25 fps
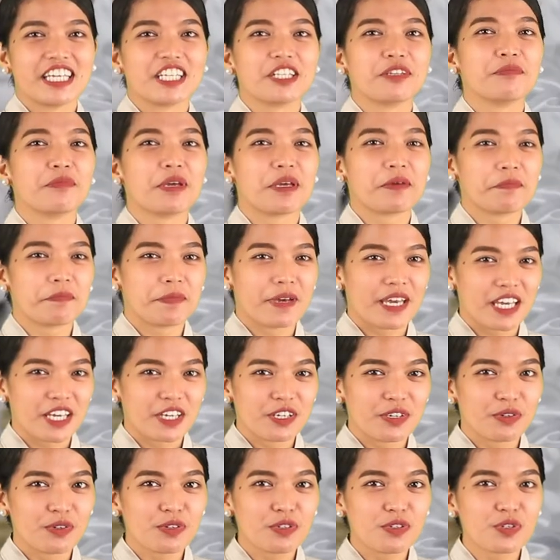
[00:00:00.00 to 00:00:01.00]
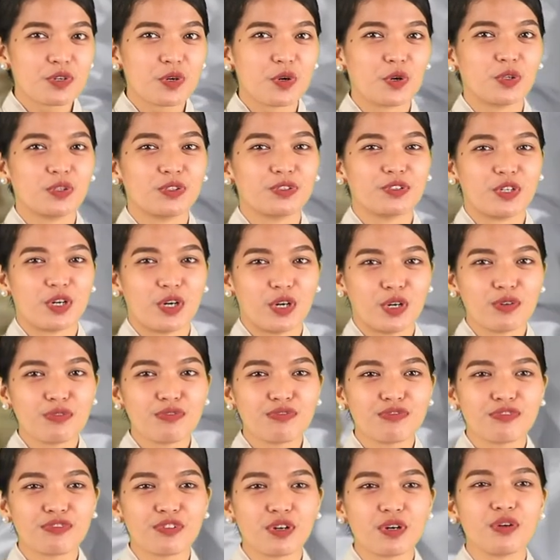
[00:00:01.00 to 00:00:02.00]
It may pay you to hold
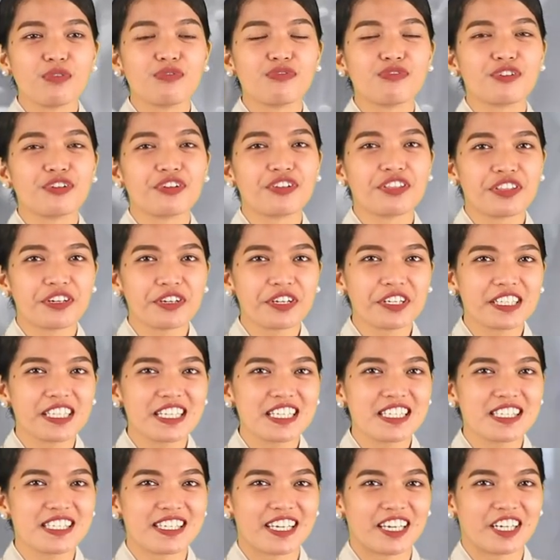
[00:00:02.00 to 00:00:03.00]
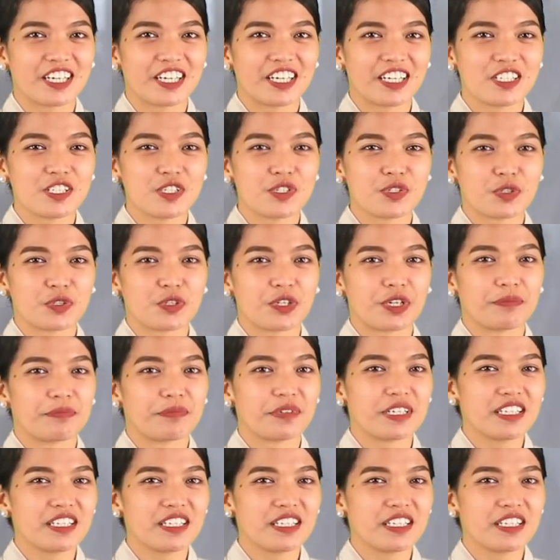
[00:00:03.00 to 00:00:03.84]
off for 30 seconds or a